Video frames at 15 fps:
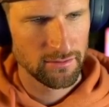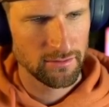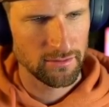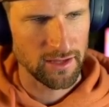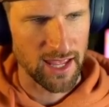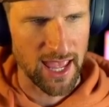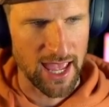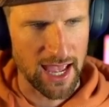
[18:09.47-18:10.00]

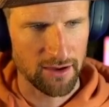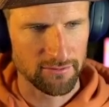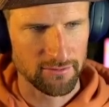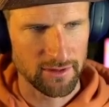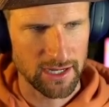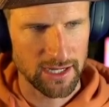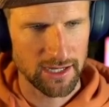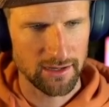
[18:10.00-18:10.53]
Yeah,
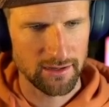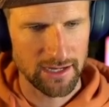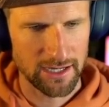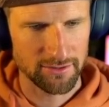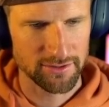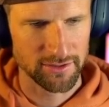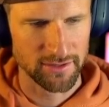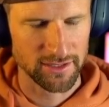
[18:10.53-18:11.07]
I'll
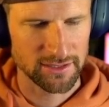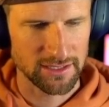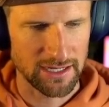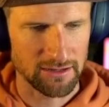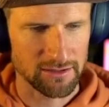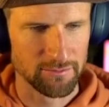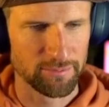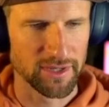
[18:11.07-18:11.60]
do this. I'll
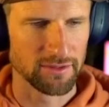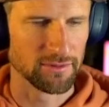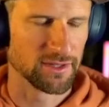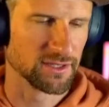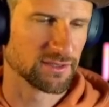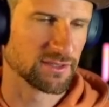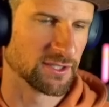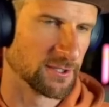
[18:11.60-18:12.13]
compete with
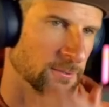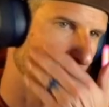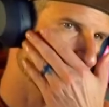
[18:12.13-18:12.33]
this still.